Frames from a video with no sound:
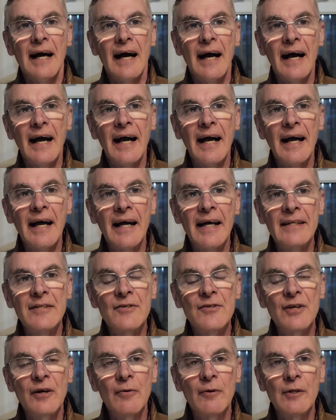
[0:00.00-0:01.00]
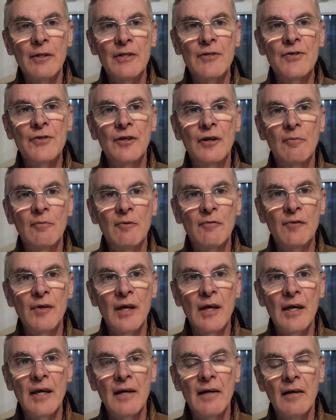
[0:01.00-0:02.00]
And so at this time of
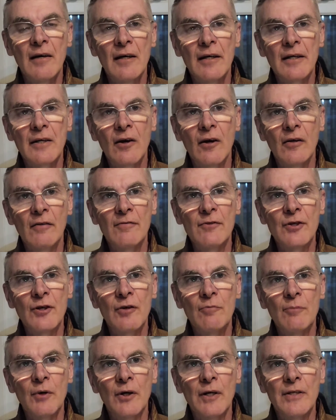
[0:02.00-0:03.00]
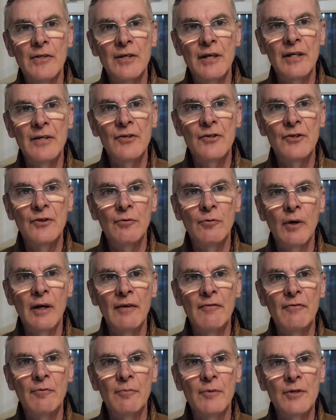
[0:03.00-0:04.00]
year, I kind of turn my attention
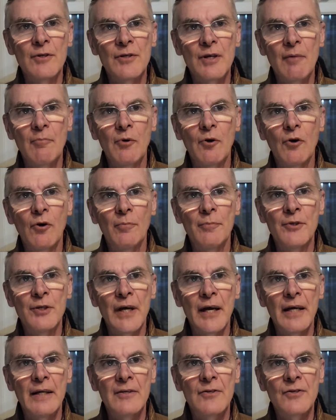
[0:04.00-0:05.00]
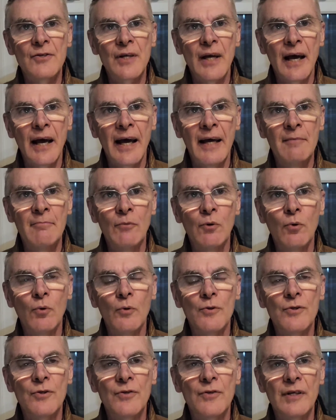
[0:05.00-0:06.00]
away from the summer objects and
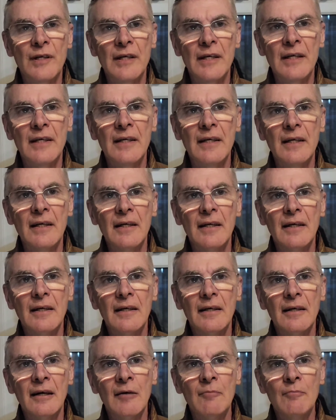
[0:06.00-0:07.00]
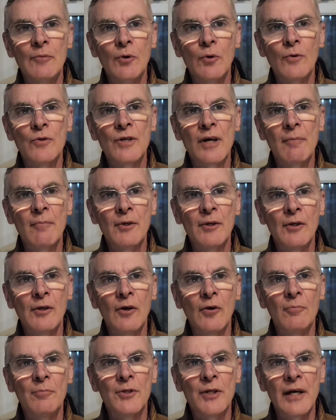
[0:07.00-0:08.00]
more to the autumnal
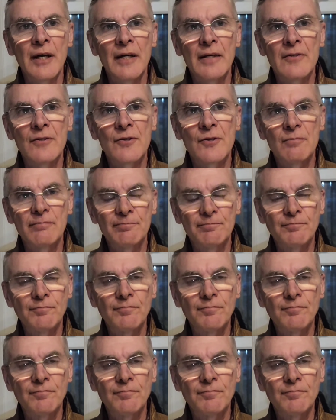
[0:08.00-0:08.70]
objects.